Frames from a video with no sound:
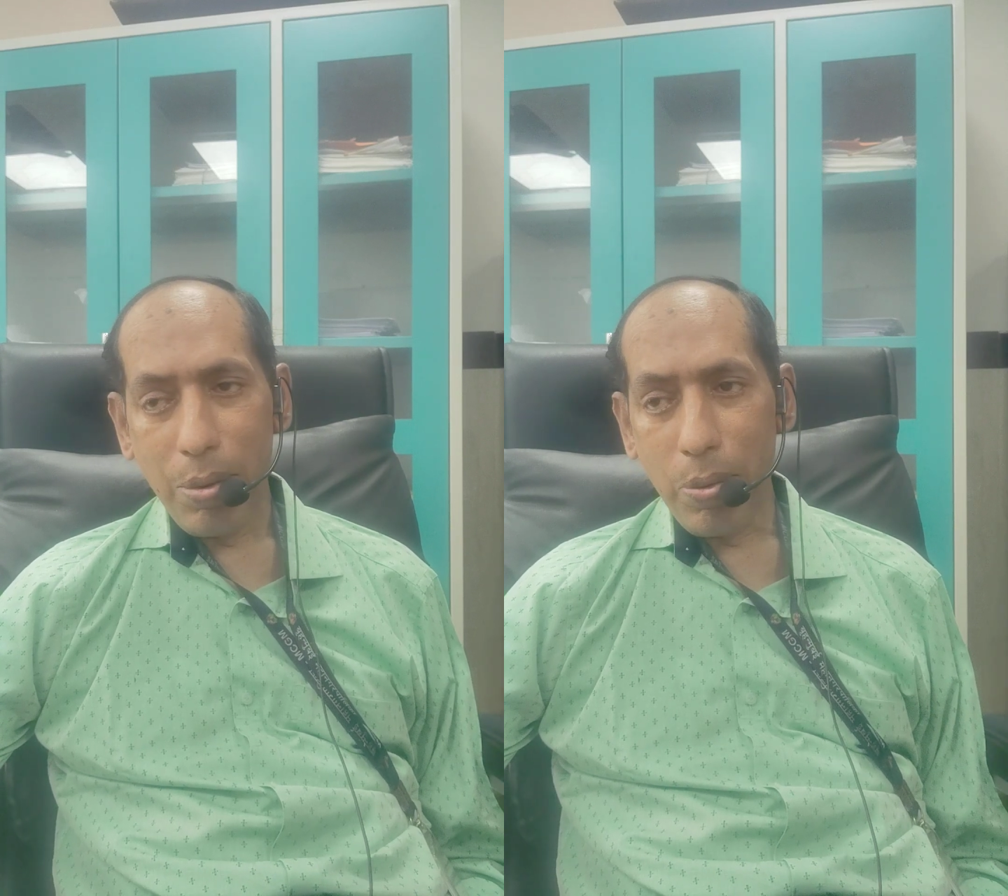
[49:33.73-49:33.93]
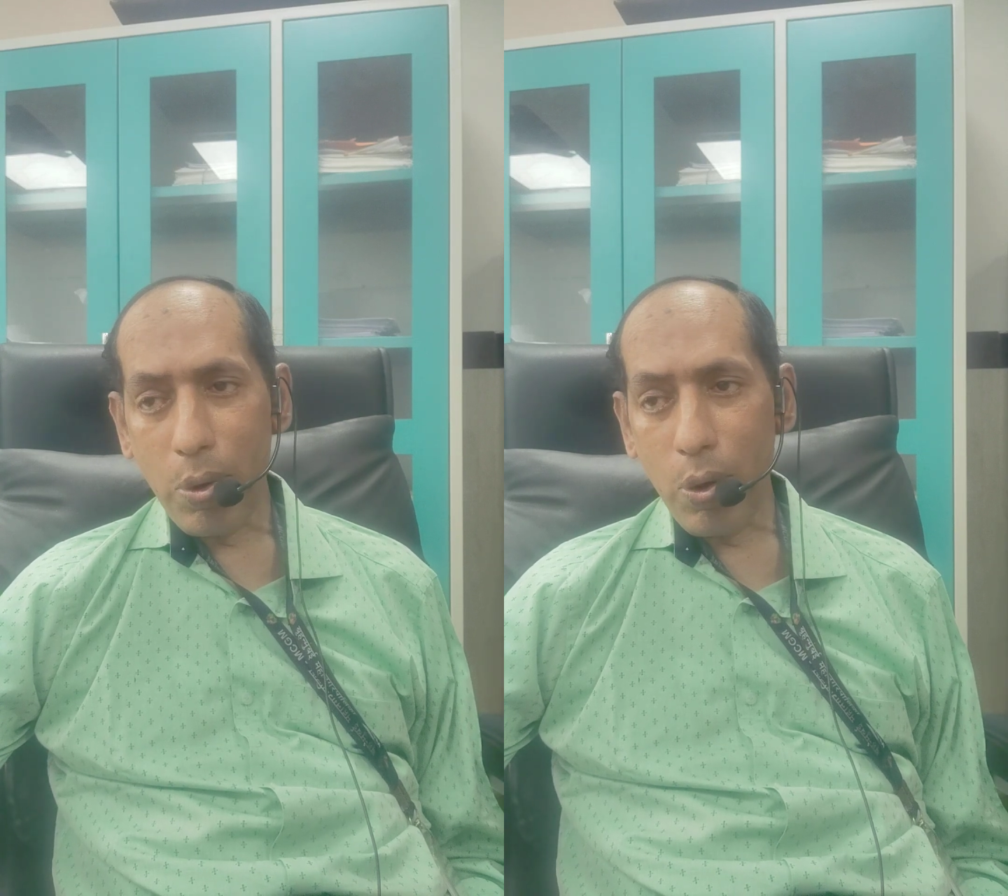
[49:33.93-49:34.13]

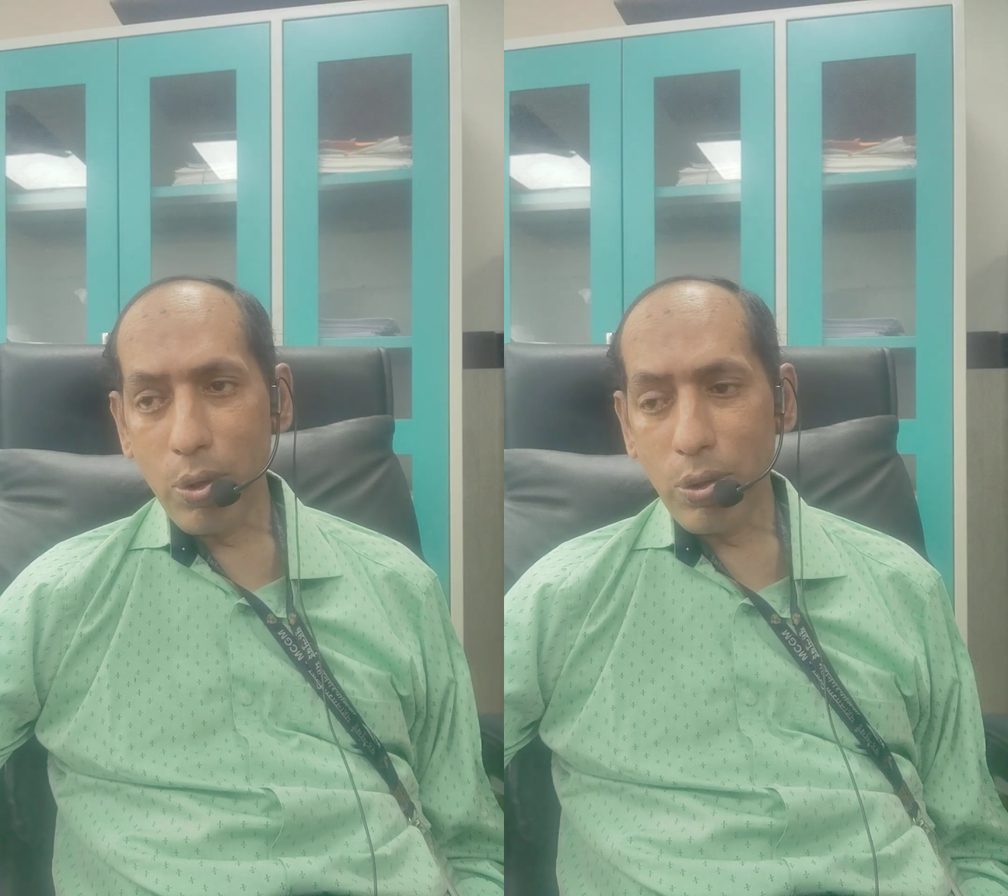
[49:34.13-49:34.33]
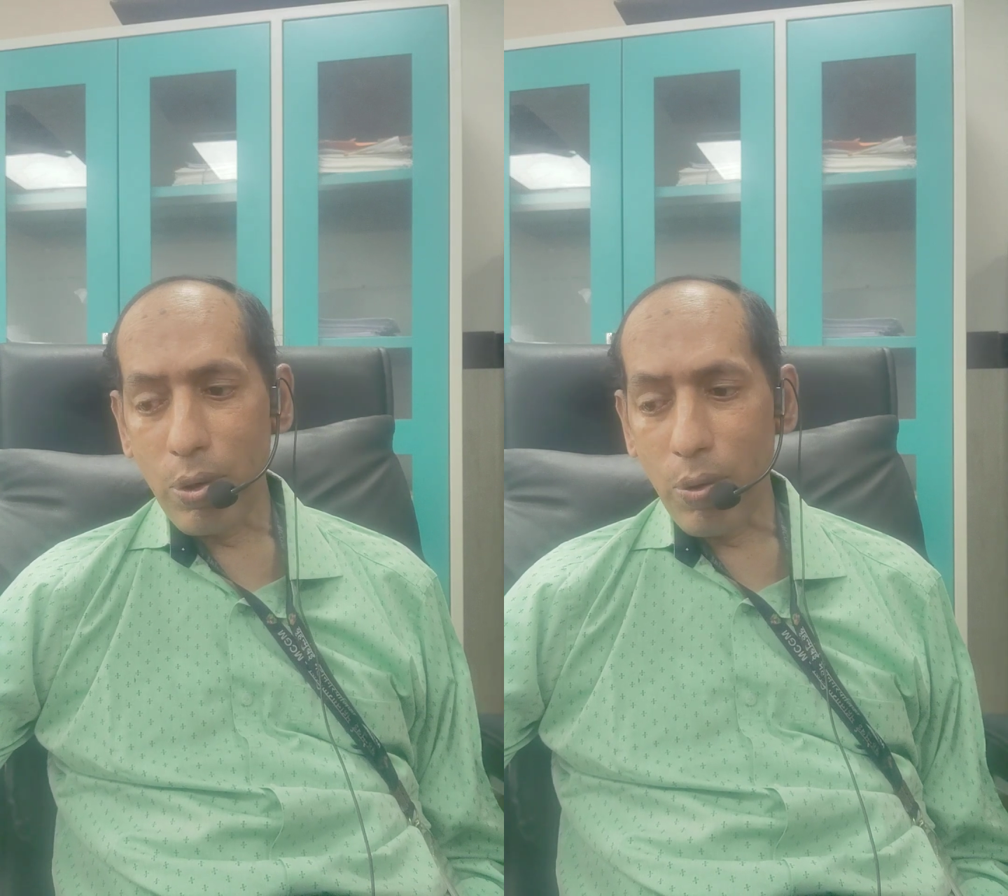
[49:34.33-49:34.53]

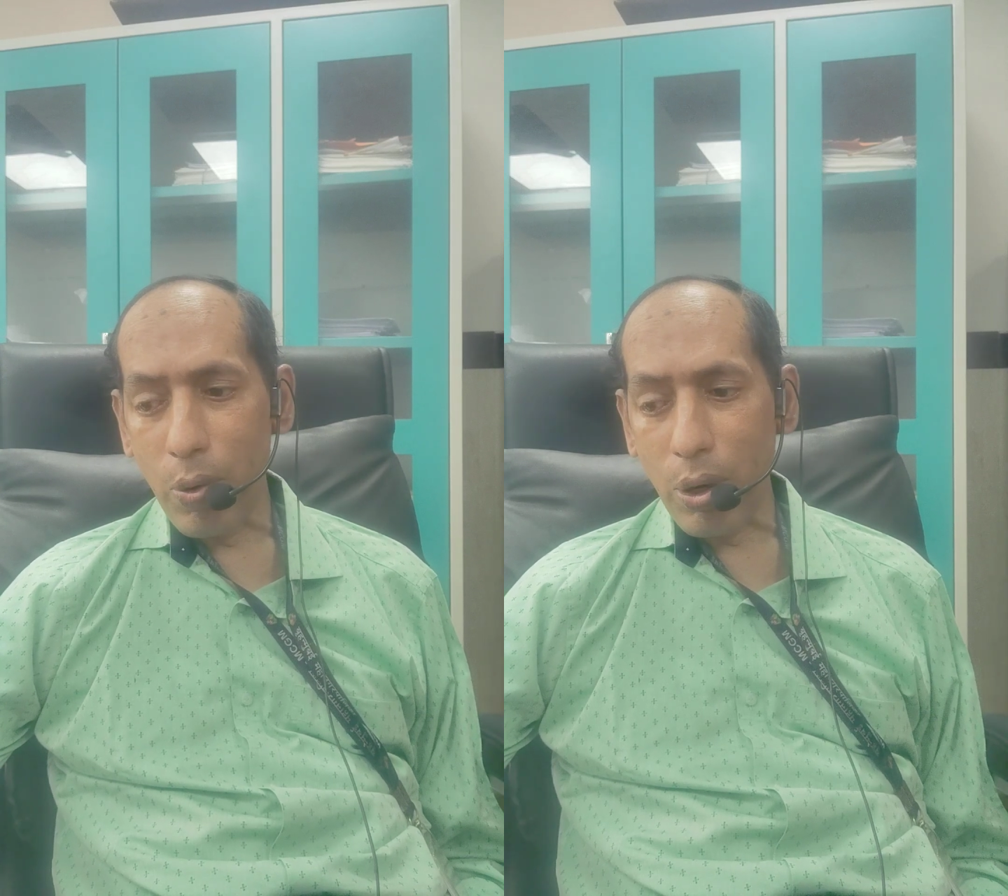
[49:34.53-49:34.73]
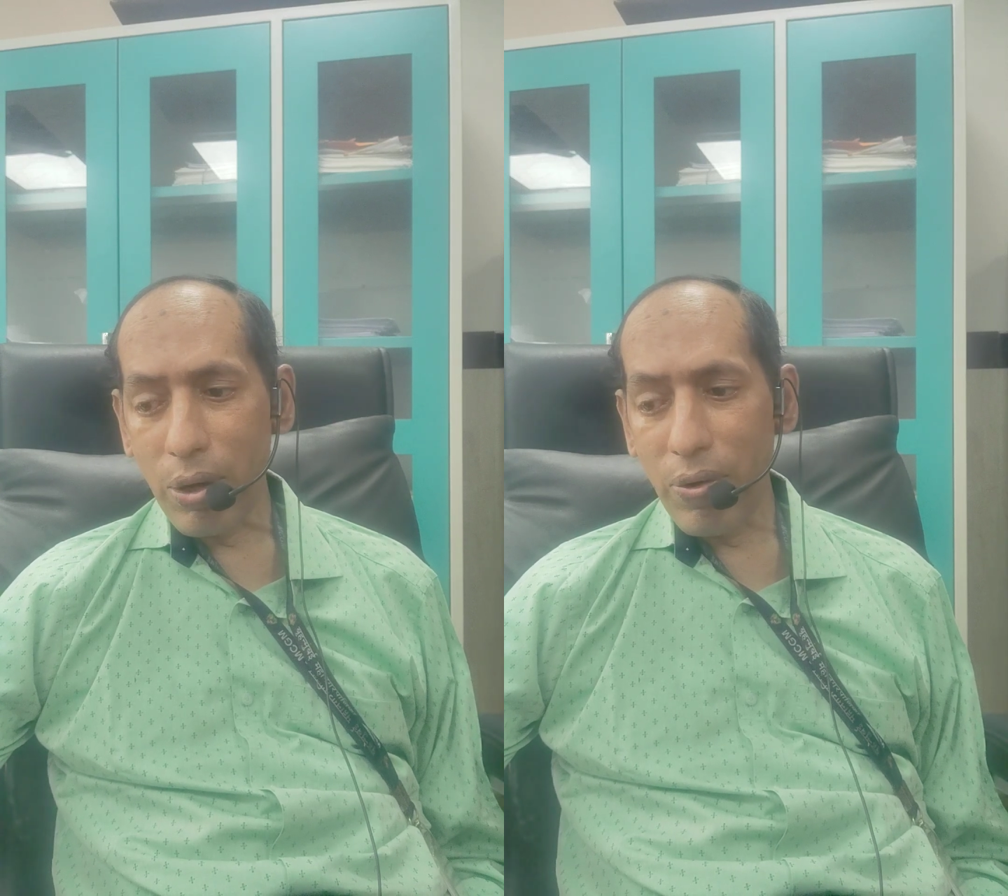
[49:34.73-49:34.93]
Because
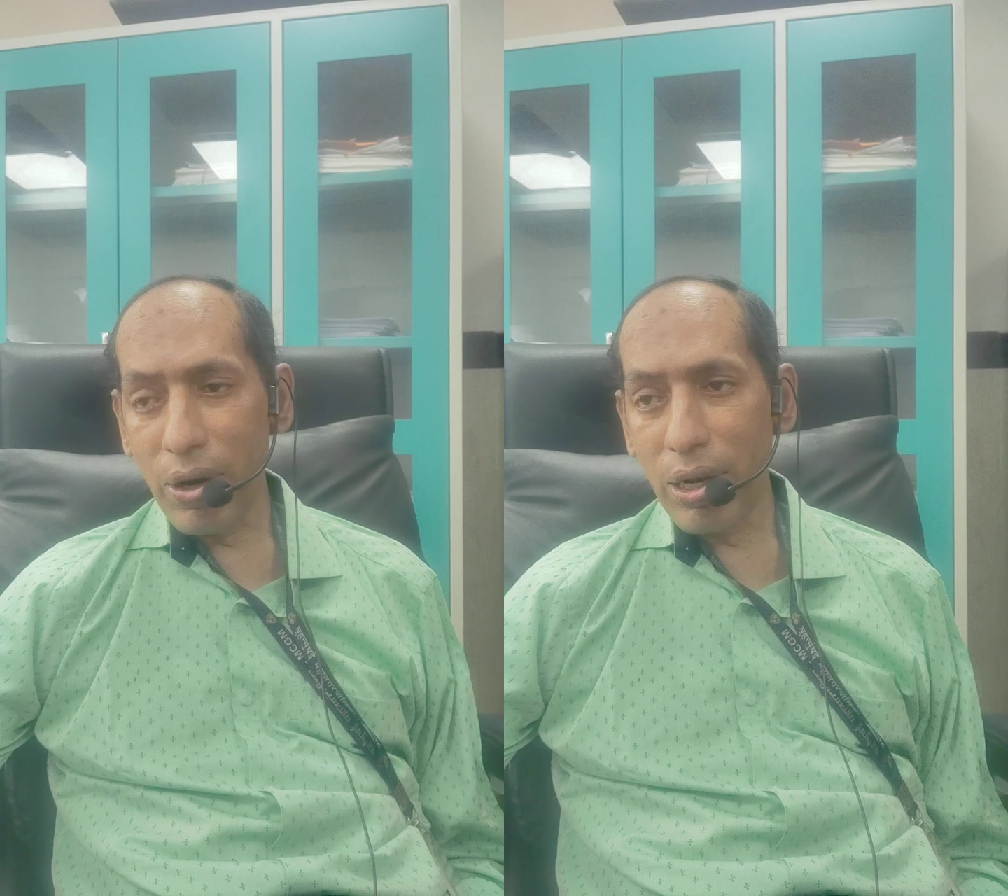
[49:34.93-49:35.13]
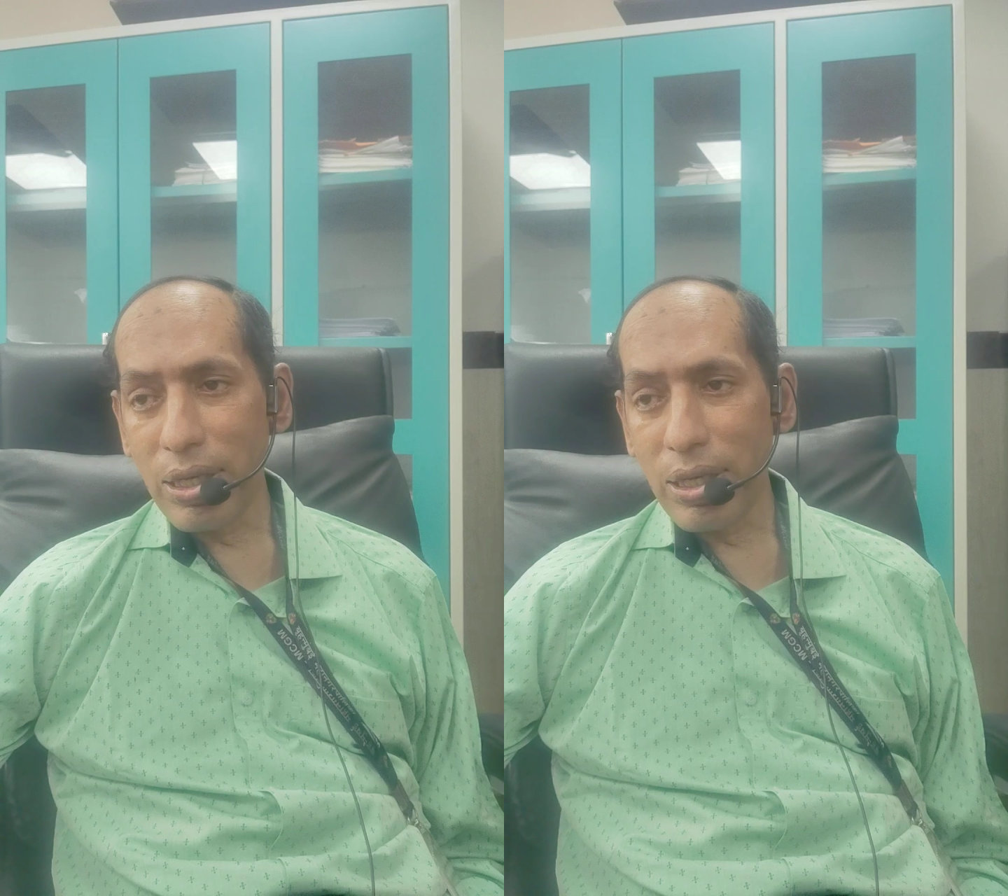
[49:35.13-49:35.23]
whatever